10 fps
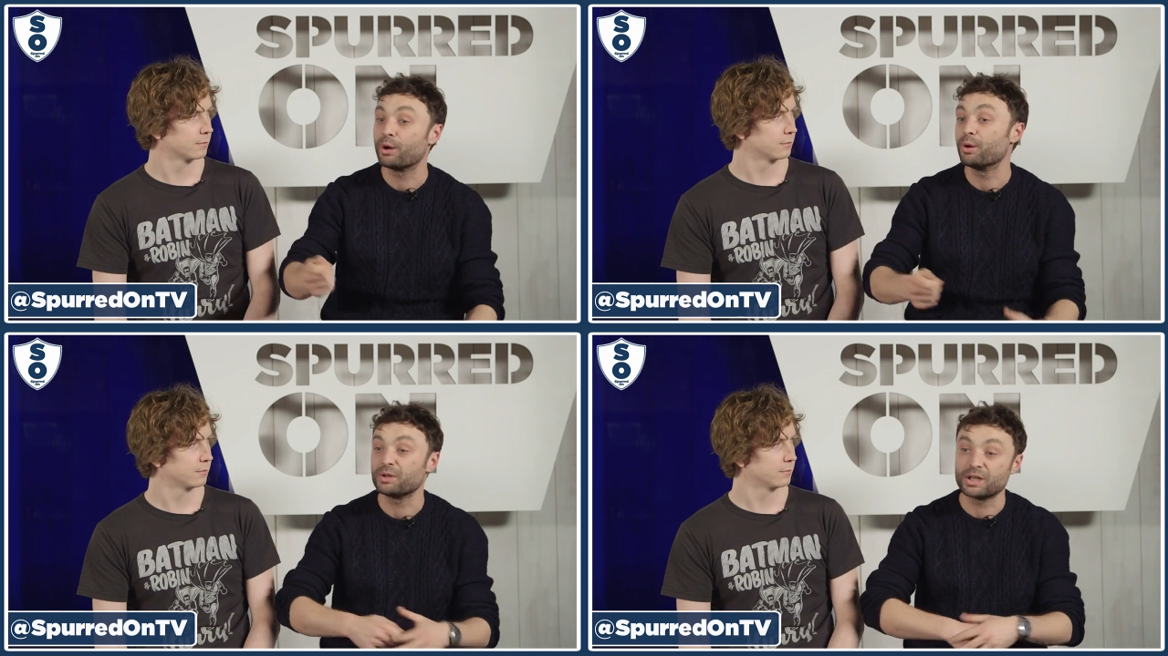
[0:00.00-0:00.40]

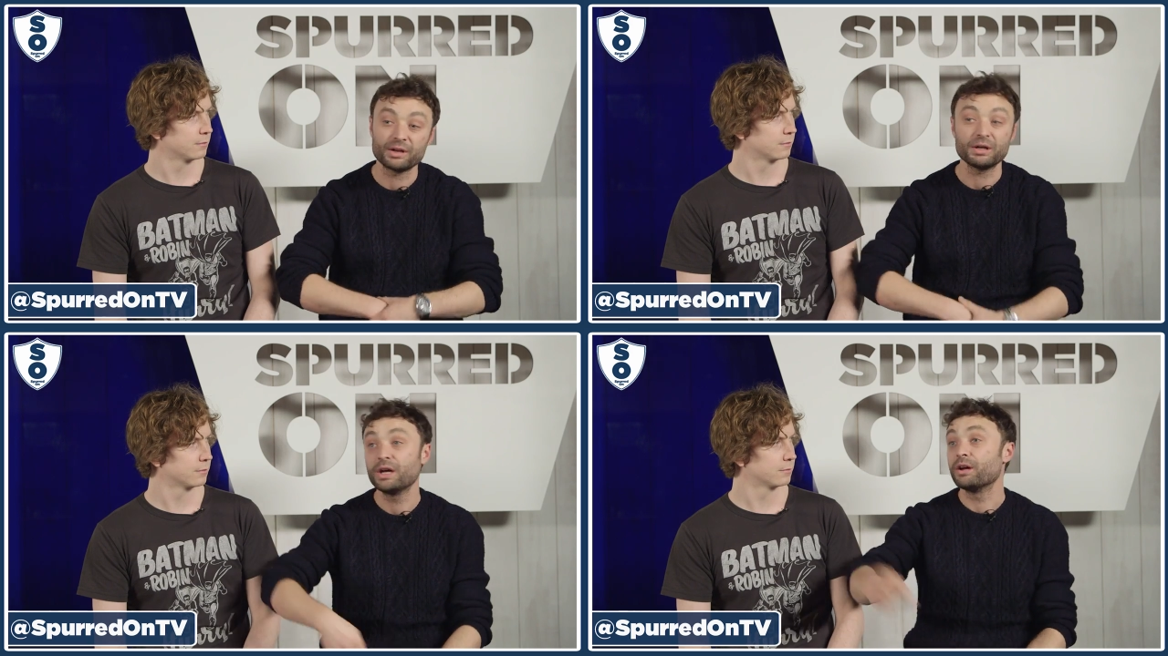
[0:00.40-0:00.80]
Speaker 1: go you
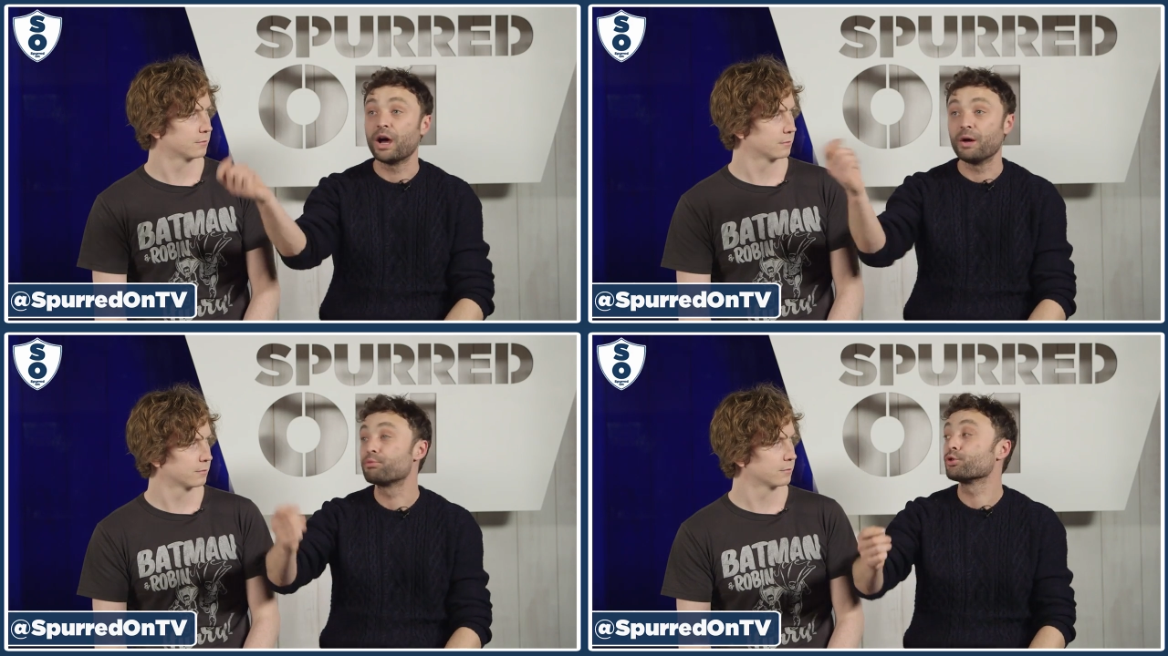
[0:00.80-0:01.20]
know
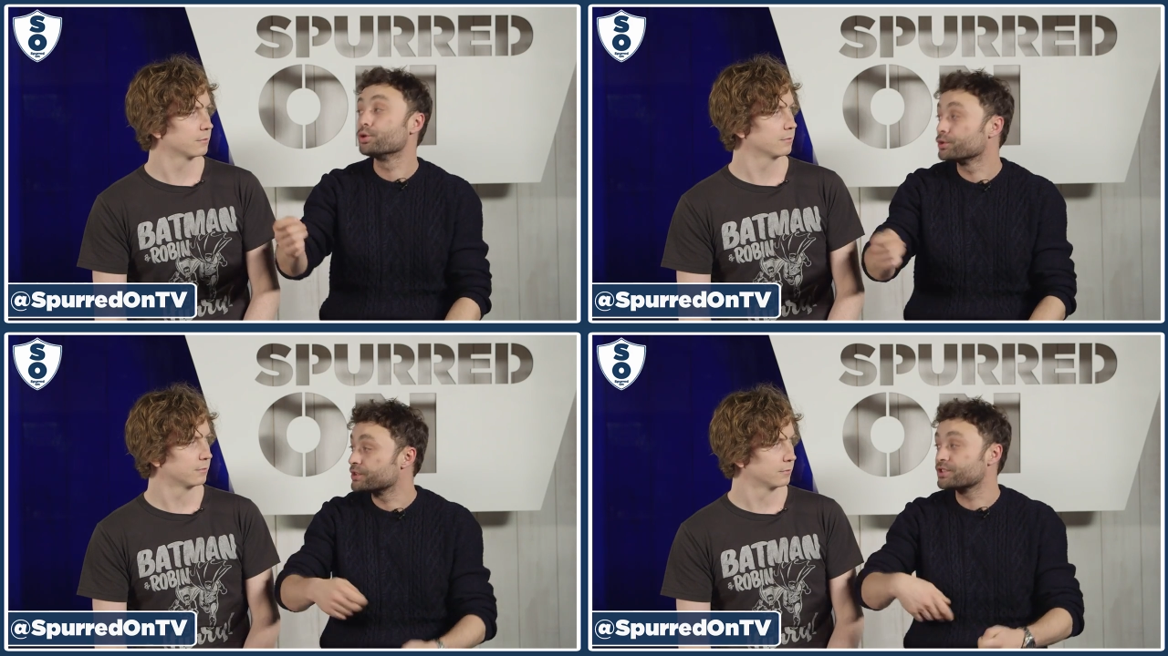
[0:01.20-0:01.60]

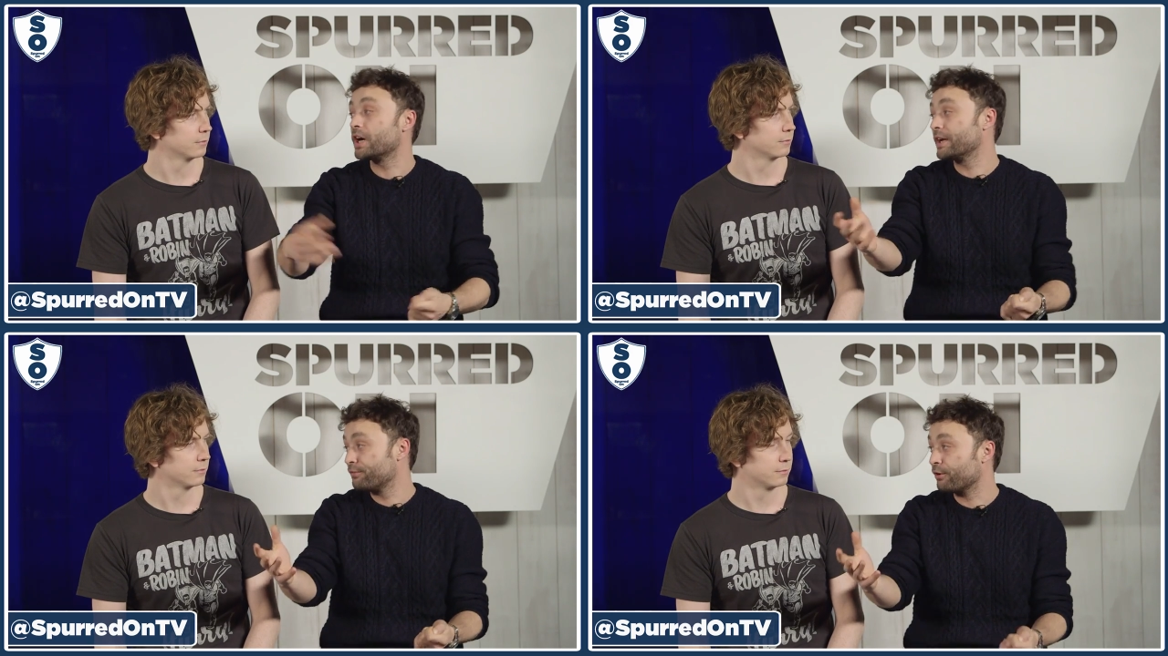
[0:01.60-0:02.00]
abroad and
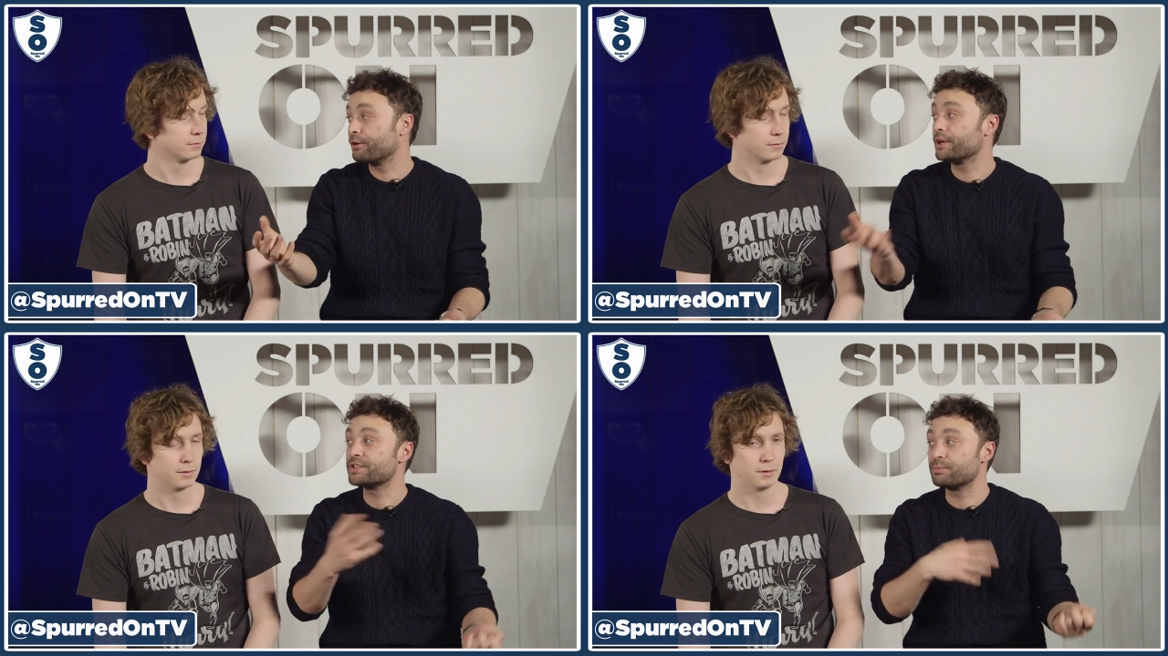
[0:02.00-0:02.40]
sign a
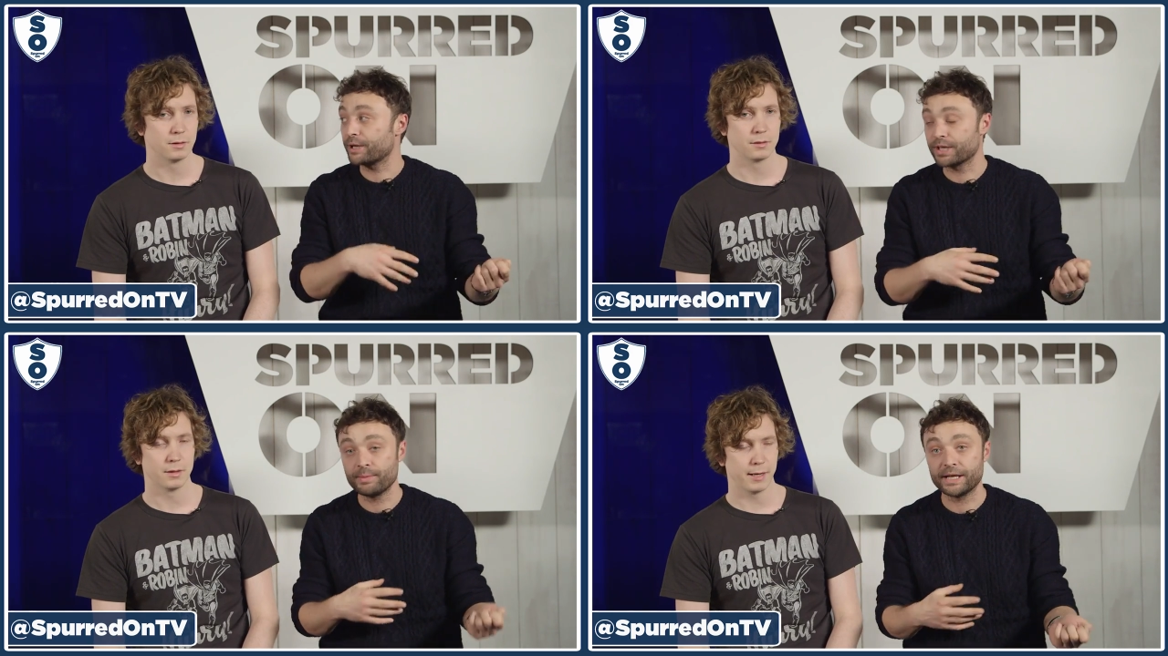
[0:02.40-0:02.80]
foreigner to
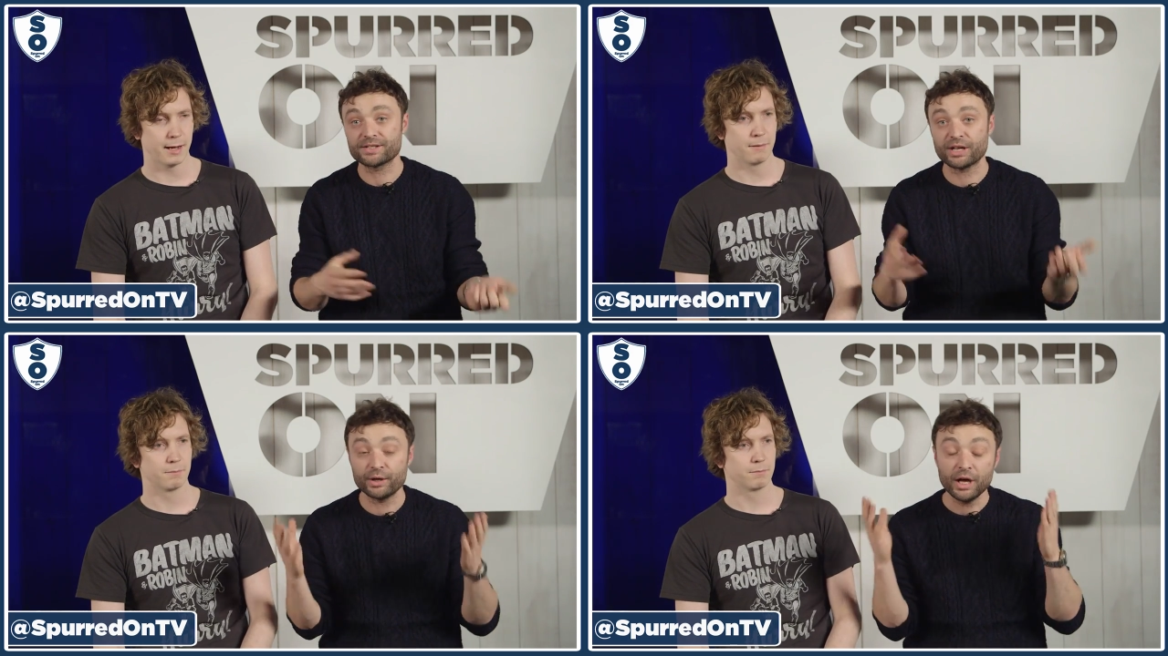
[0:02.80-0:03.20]
bring them in. Yeah.
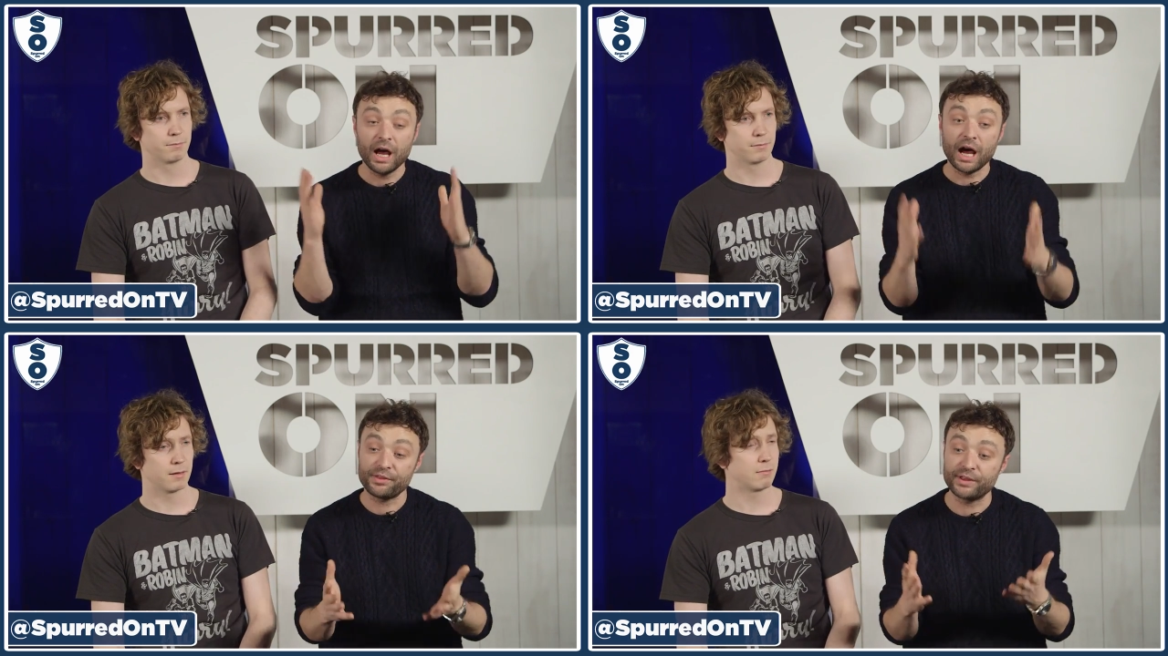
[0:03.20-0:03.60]
So
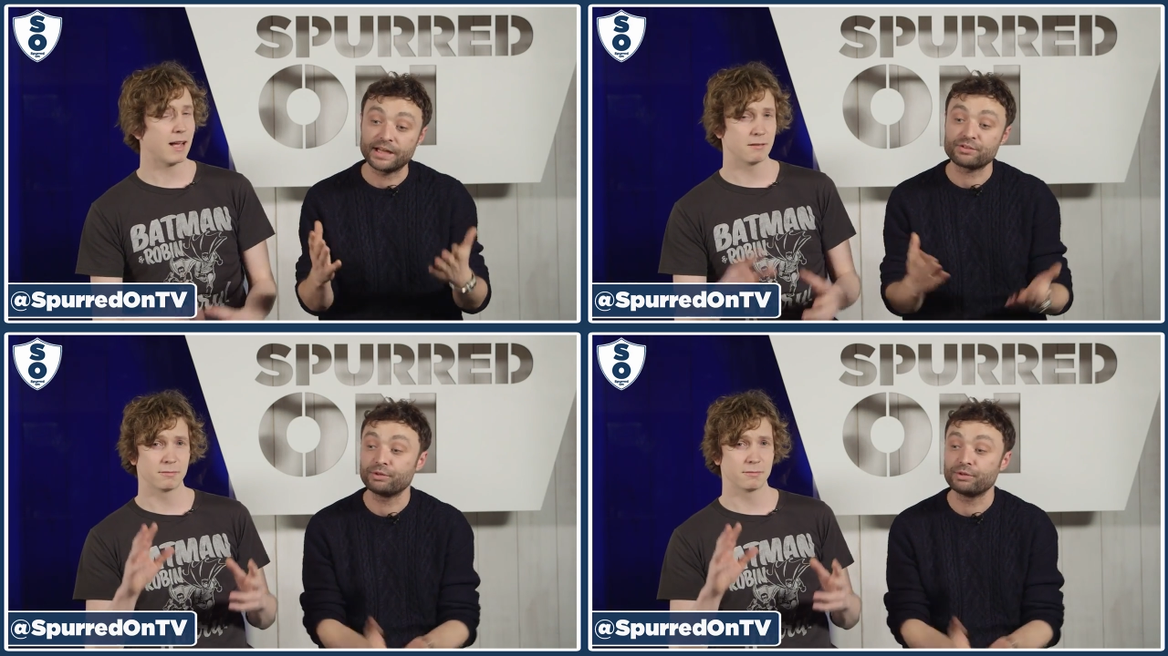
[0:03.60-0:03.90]
I think that, that's